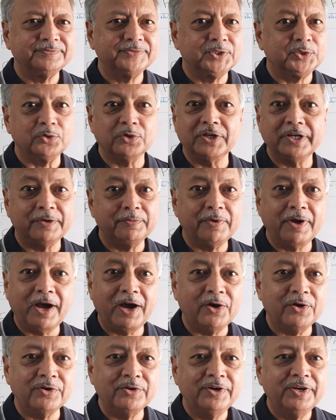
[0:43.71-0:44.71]
told him
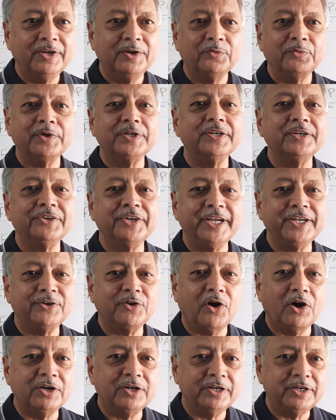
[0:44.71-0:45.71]
what a great
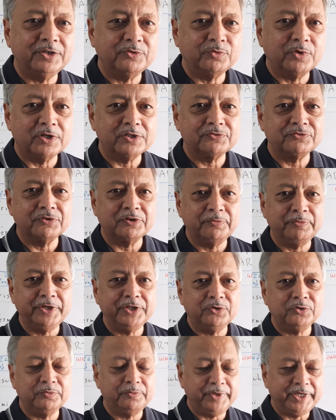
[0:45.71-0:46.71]
honor it was for me
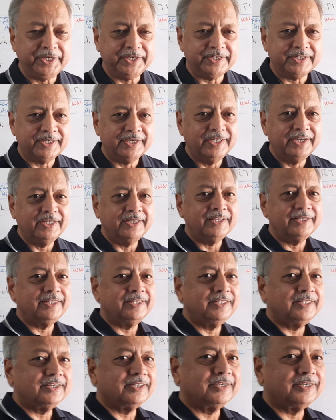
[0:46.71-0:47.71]
to meet
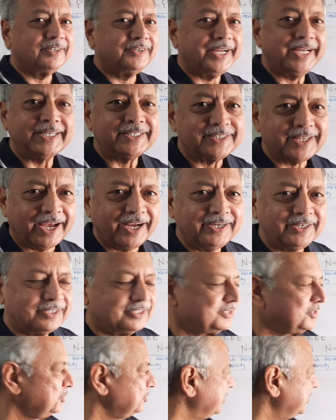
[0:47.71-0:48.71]
the great scientist who